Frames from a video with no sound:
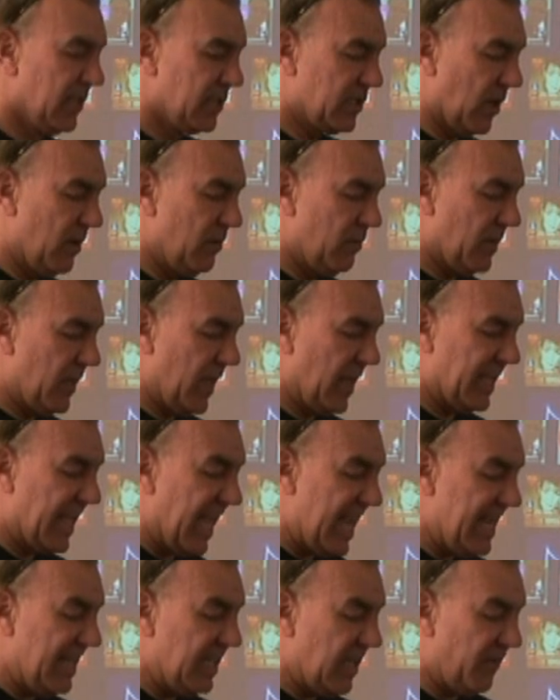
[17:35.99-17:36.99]
So
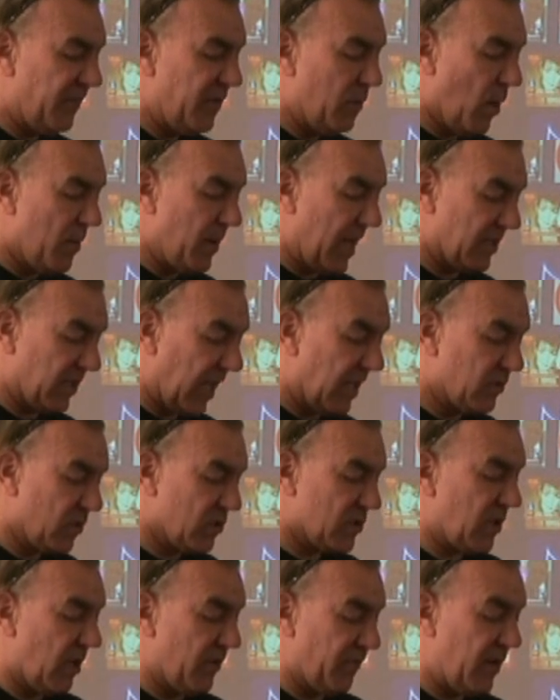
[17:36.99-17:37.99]
again, if you want, I'll
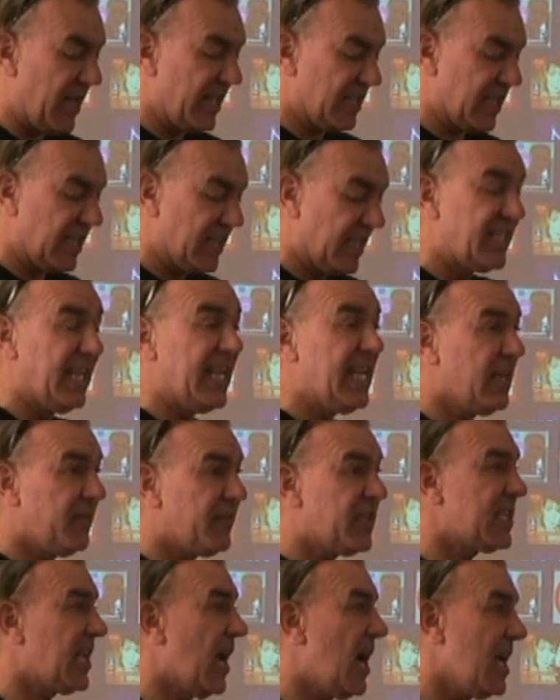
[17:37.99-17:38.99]
just go through it. It's the deed
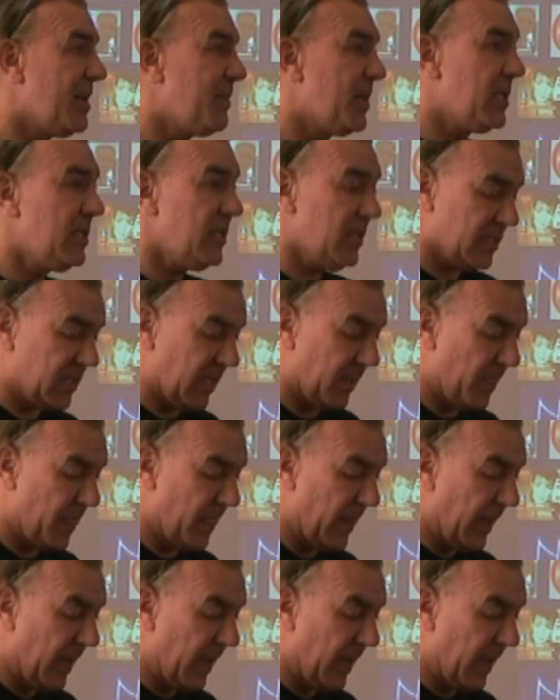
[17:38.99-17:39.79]
of assignment